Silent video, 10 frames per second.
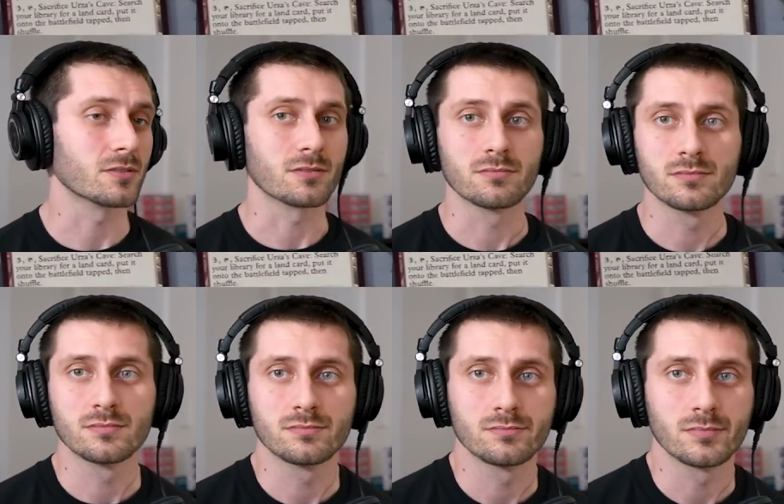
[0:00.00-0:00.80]
or
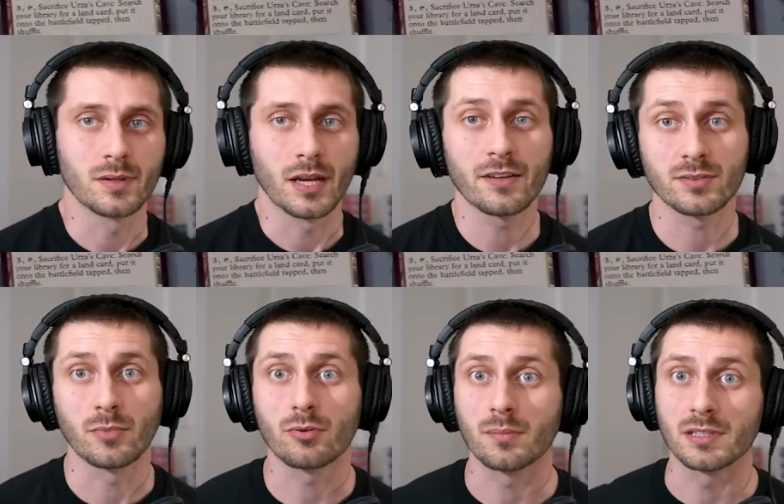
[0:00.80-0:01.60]
I mean, I have some
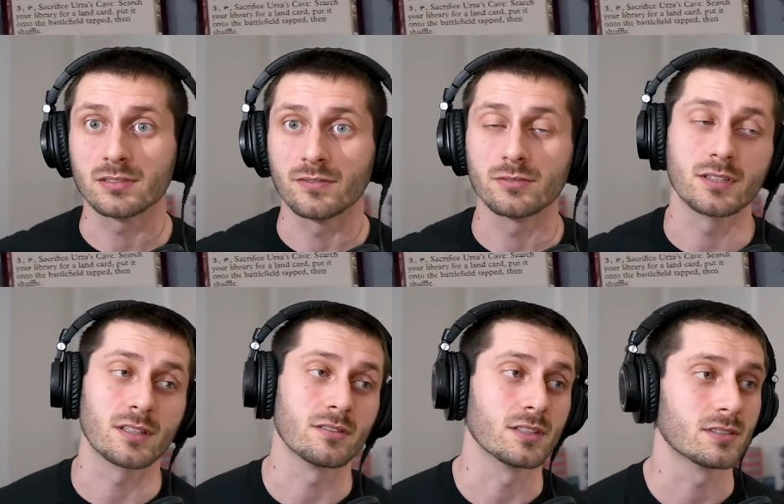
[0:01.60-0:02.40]
Pokemon stuff too I
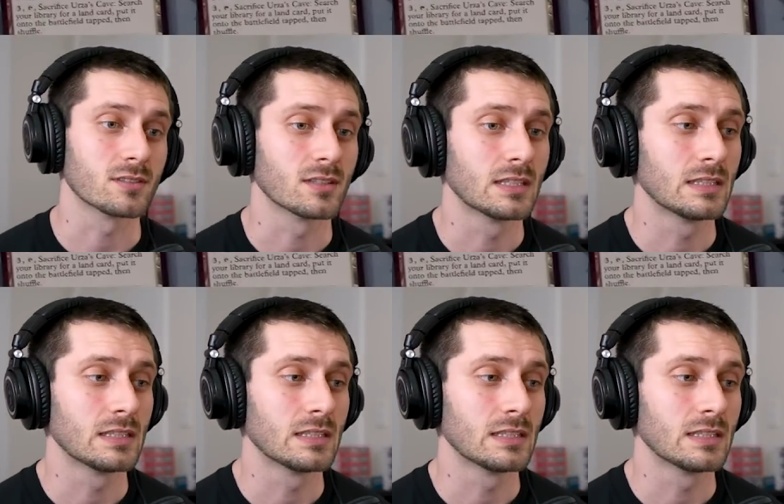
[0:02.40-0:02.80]
got a list.